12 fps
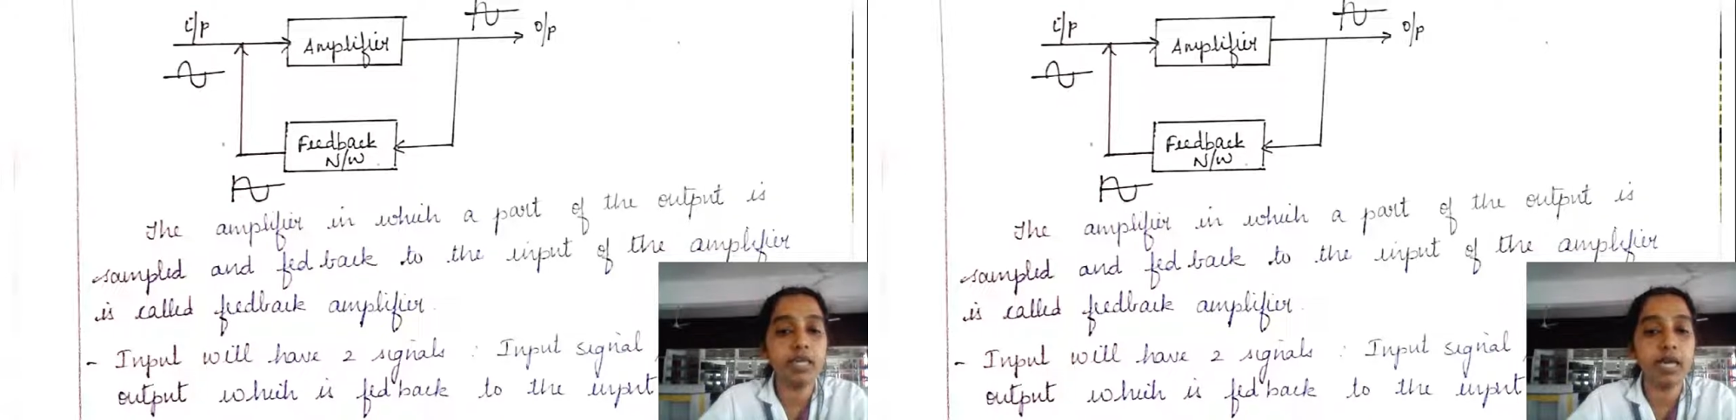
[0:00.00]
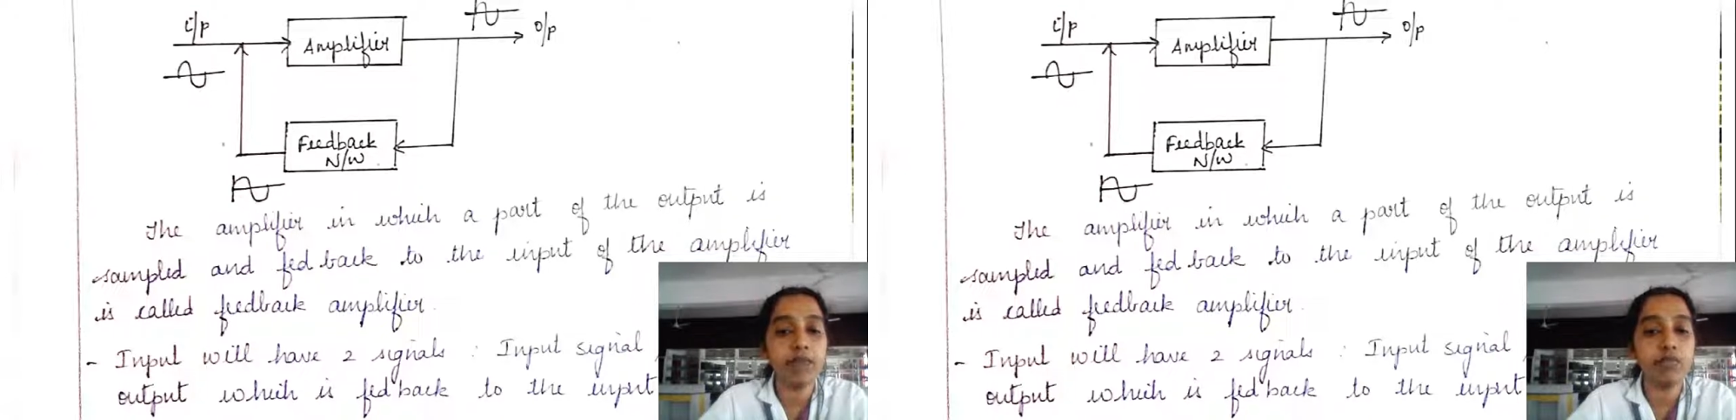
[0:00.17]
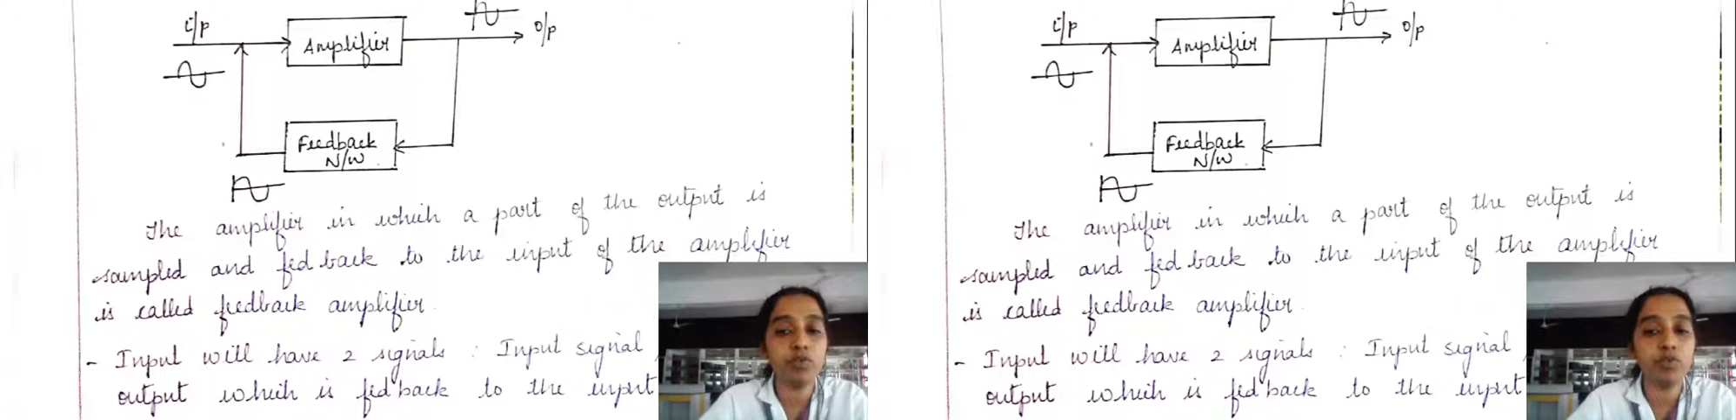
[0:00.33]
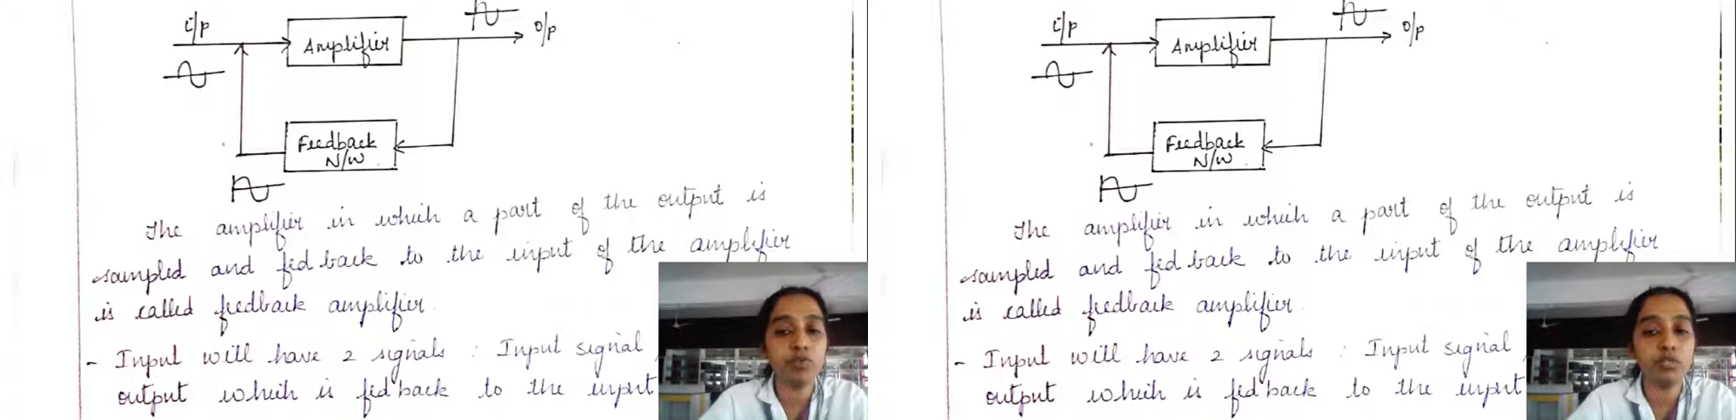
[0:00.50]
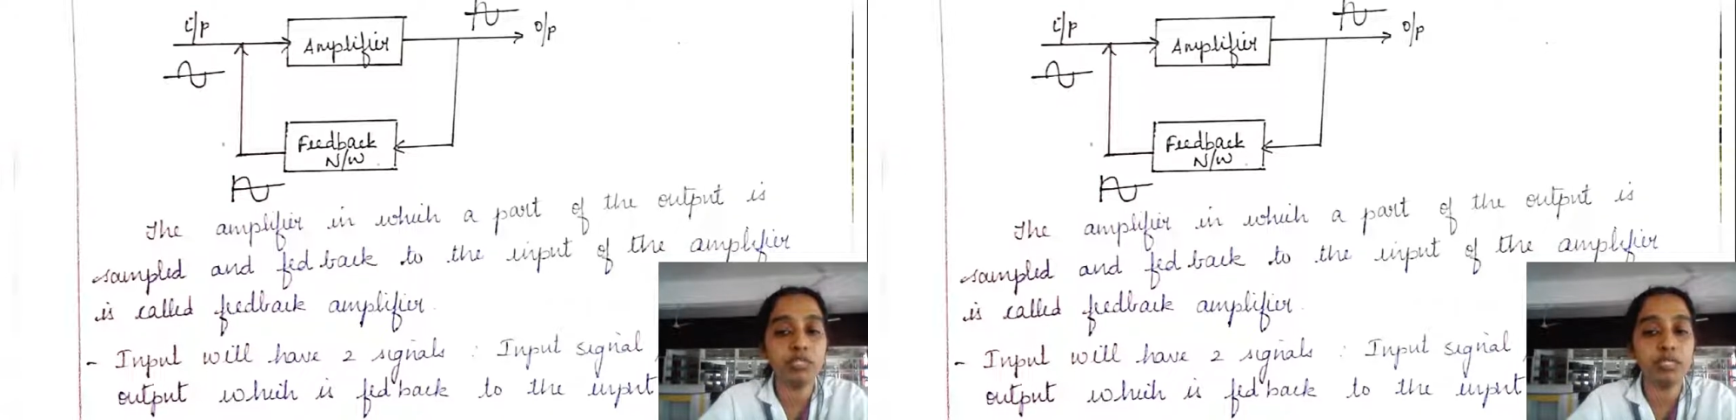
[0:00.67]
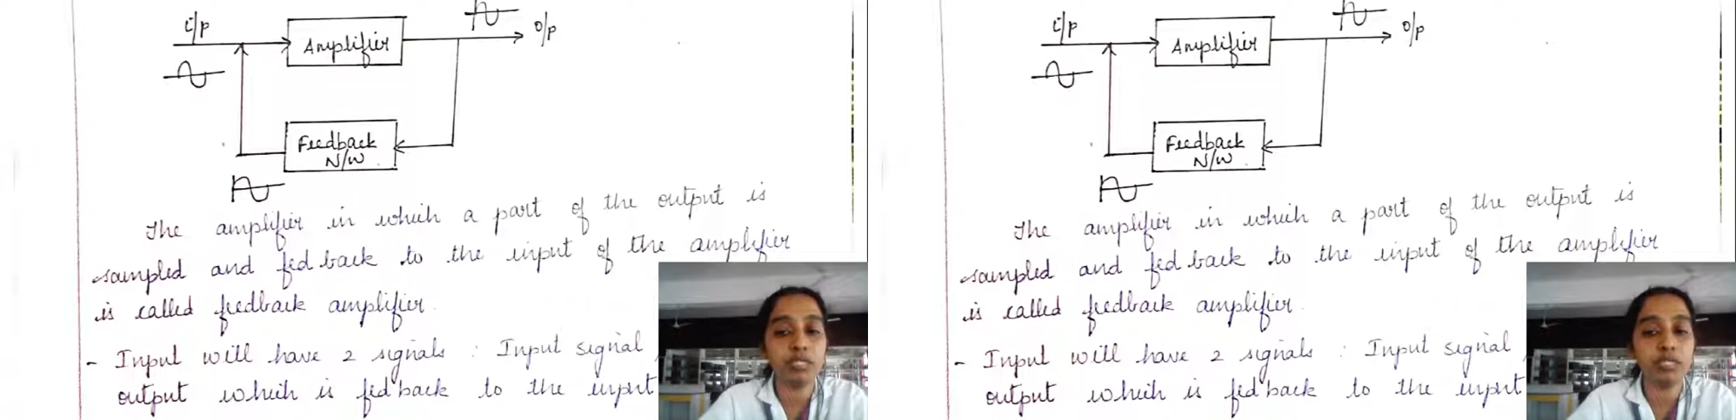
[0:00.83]
have two
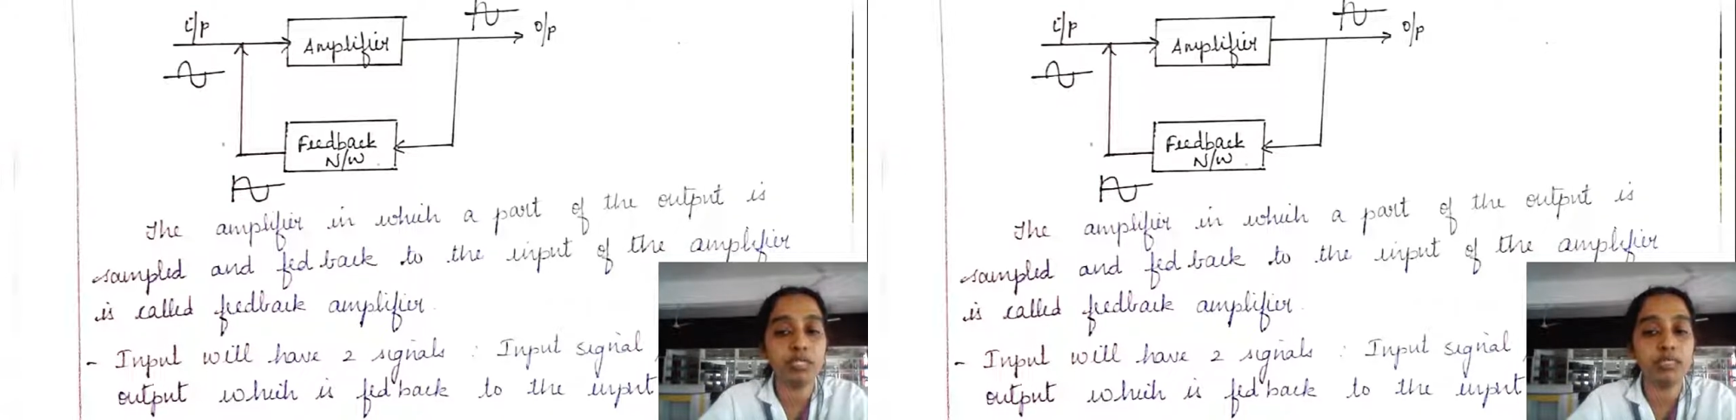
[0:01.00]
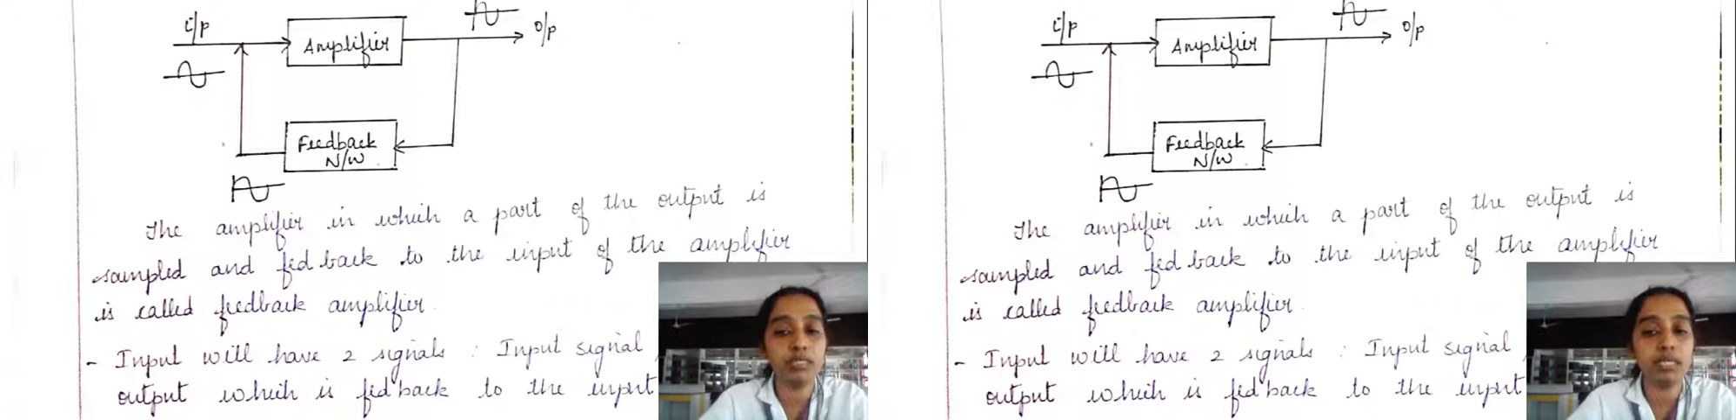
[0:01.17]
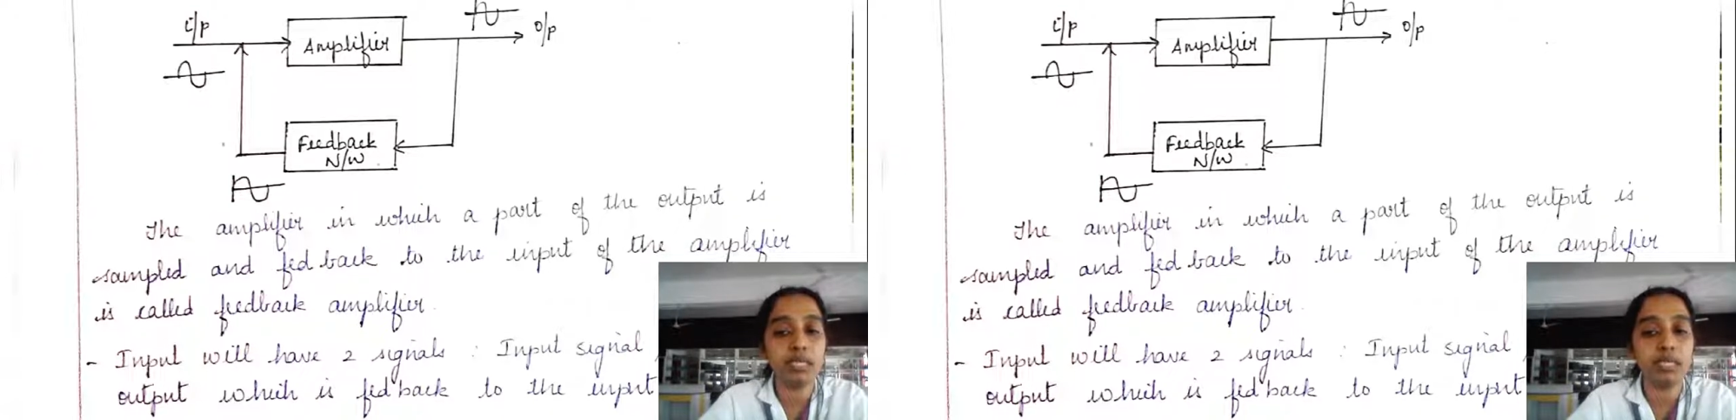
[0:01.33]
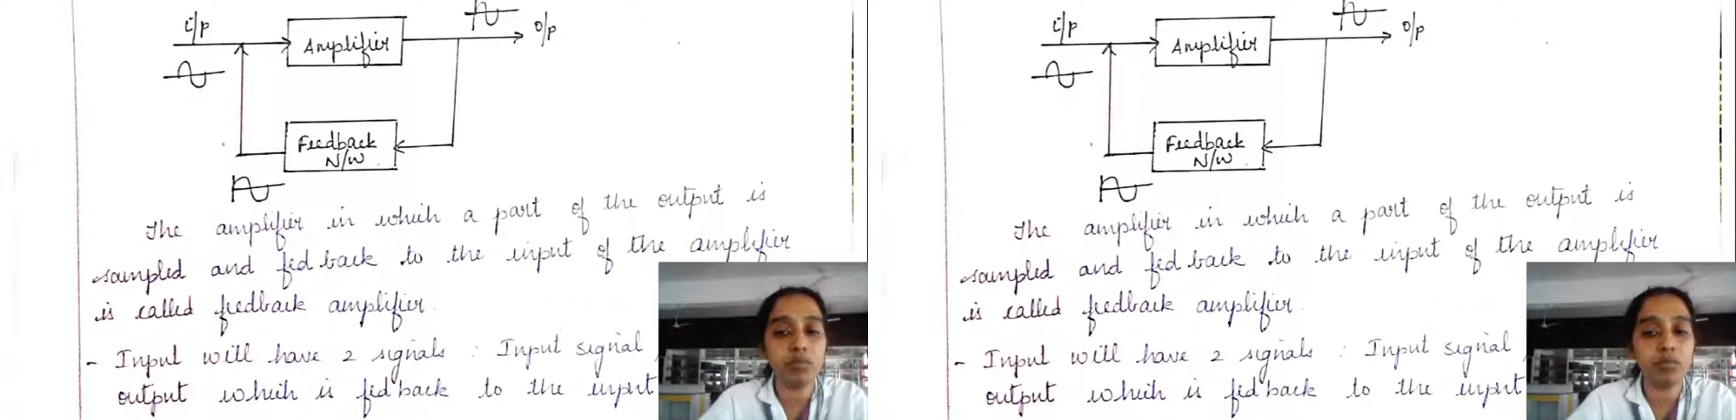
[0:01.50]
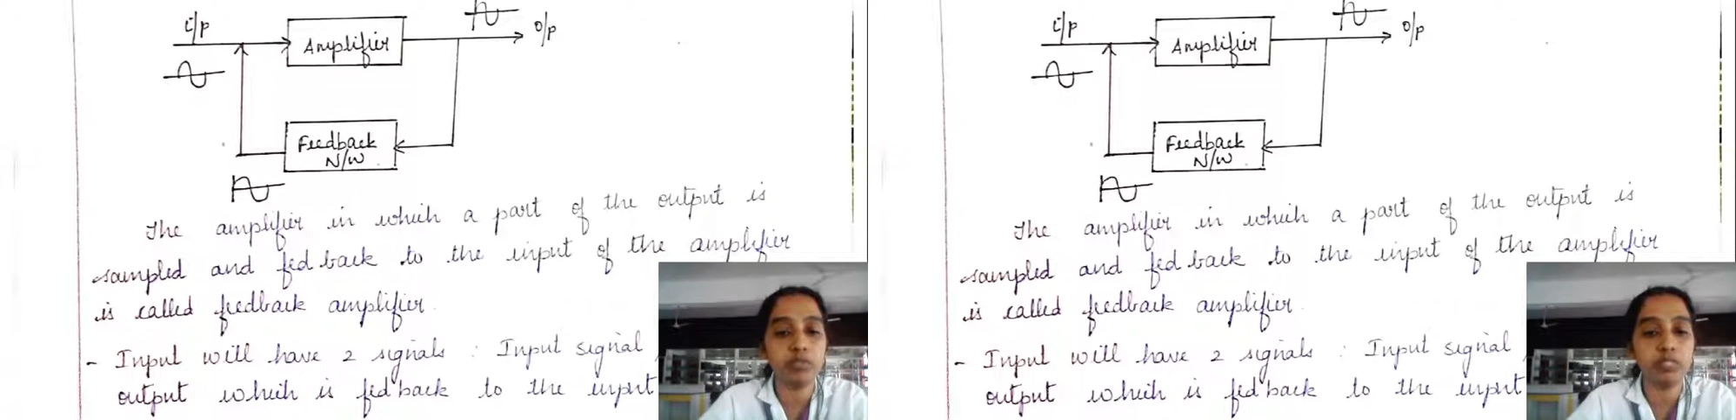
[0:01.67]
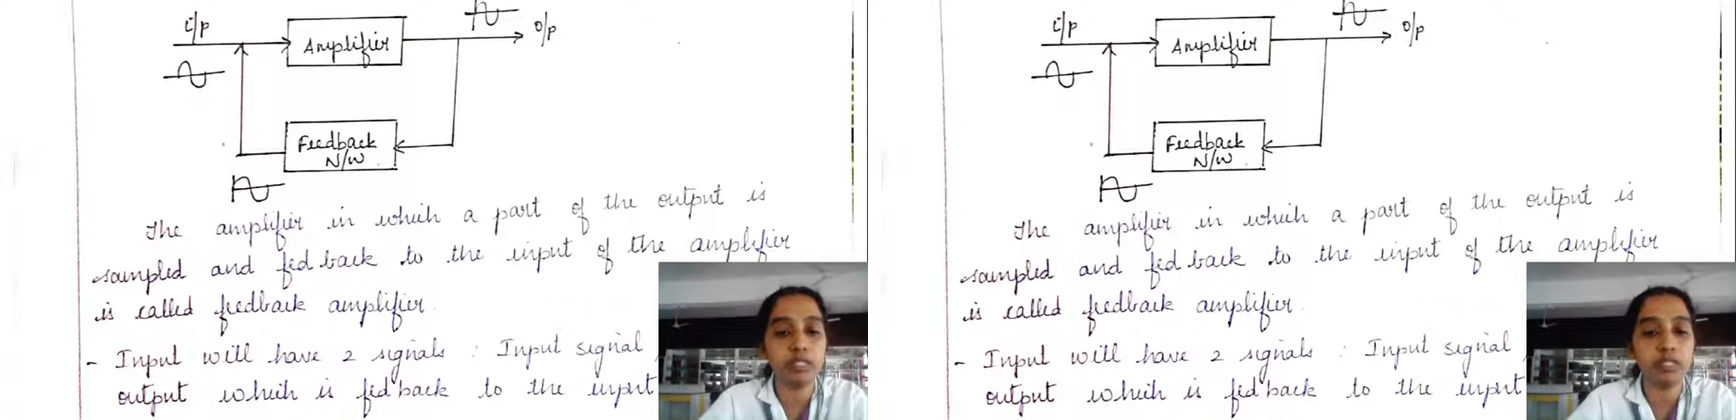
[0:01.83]
signals,
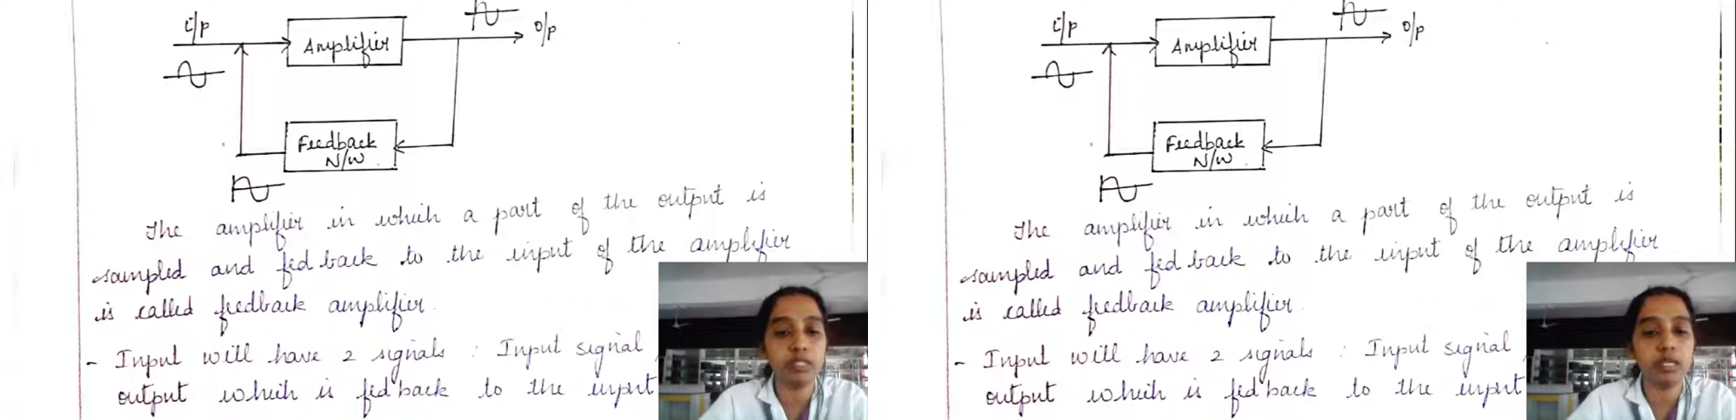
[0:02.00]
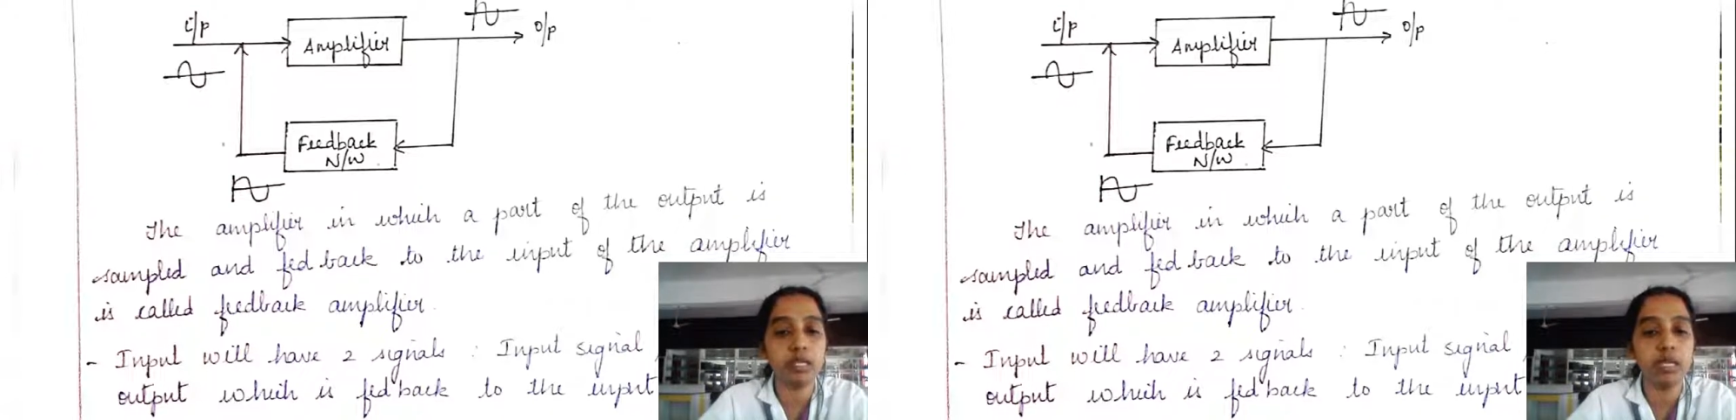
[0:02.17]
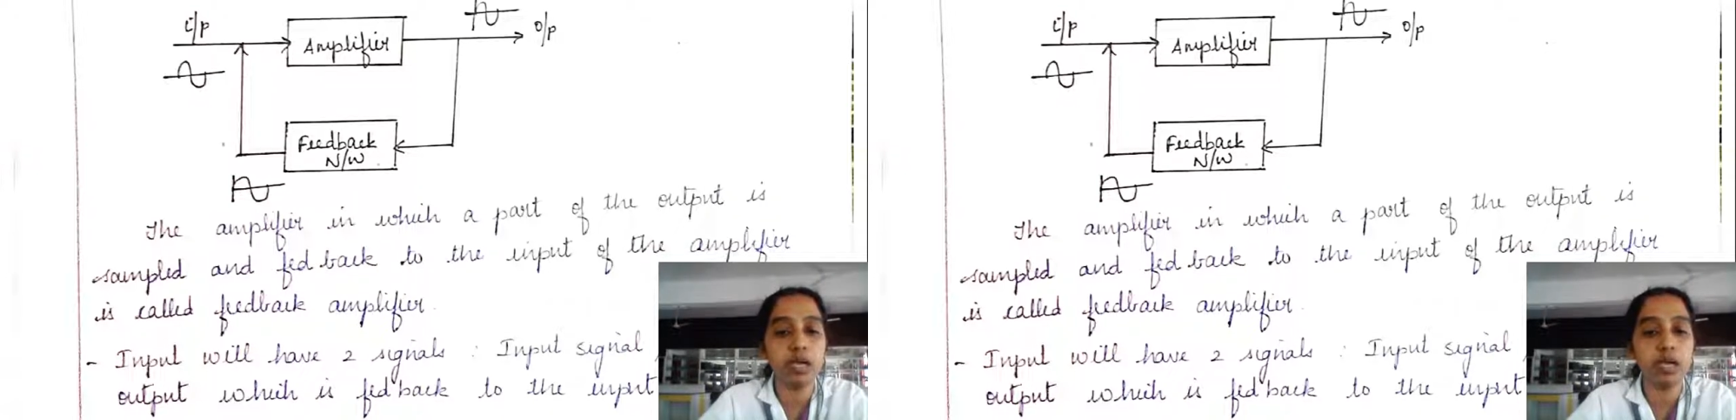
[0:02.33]
input signal,